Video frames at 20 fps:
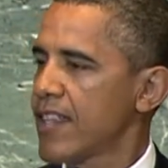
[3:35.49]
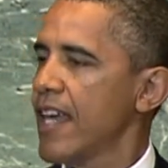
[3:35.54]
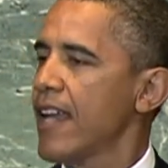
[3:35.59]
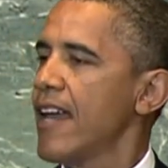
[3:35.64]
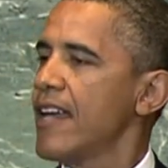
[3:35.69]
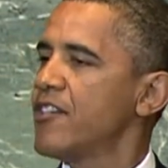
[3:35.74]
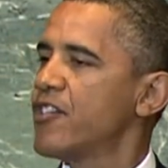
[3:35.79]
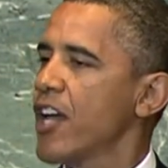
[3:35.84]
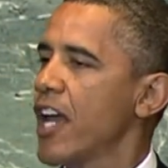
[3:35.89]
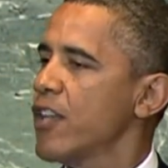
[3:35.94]
that
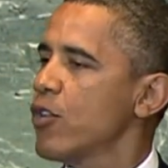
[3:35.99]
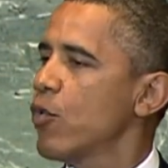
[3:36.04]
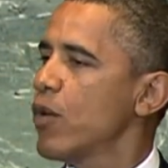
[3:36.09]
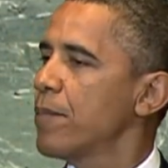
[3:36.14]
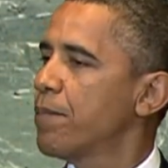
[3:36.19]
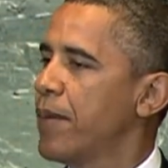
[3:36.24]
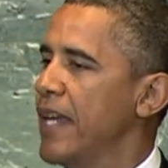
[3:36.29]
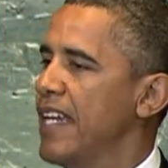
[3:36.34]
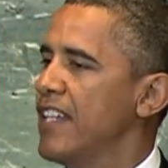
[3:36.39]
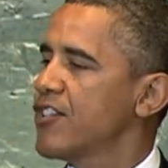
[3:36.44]
a
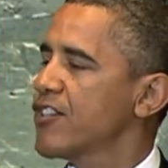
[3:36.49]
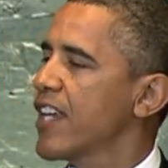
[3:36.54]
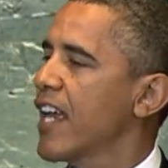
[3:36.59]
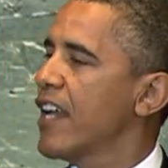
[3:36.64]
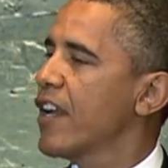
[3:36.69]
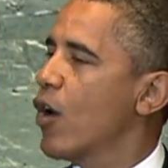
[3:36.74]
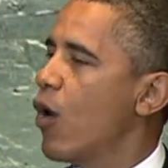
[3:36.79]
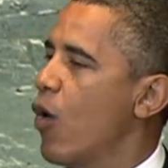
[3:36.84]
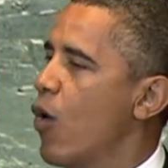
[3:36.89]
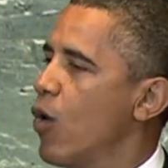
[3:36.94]
genuine peace
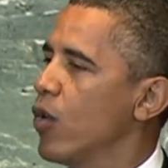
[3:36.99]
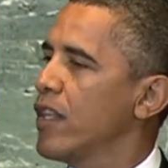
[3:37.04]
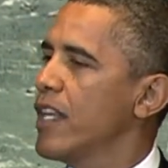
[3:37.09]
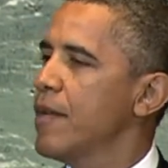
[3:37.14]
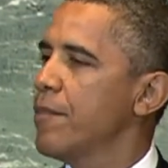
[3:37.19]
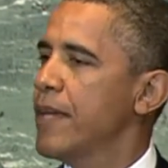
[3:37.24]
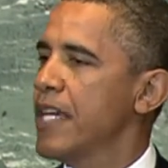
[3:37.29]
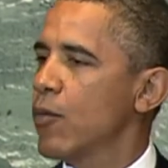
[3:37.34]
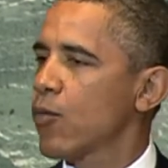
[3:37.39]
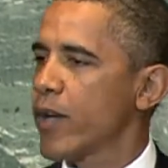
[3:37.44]
can
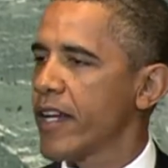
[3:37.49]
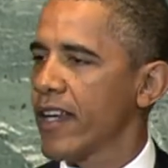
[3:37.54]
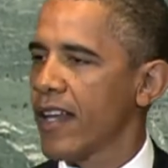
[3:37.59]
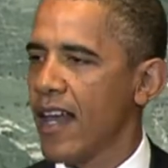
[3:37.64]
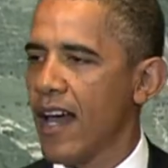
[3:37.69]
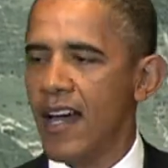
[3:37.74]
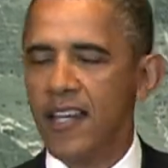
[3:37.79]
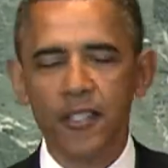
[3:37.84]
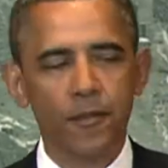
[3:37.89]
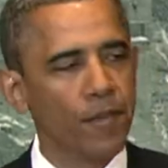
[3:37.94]
only be
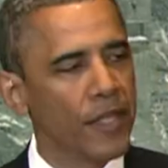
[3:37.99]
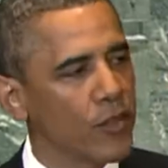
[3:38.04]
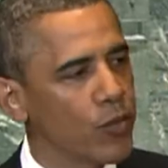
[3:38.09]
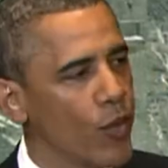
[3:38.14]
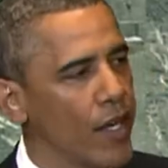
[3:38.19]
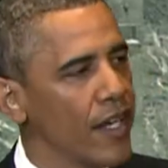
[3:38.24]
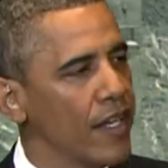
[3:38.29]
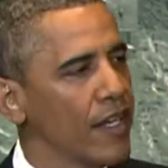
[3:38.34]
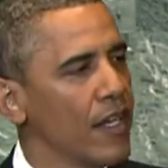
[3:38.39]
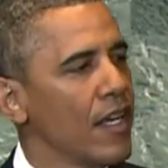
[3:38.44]
realized
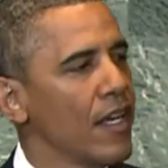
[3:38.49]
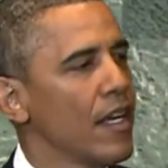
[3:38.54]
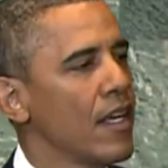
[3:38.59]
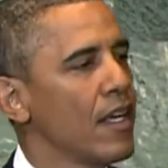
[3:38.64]
between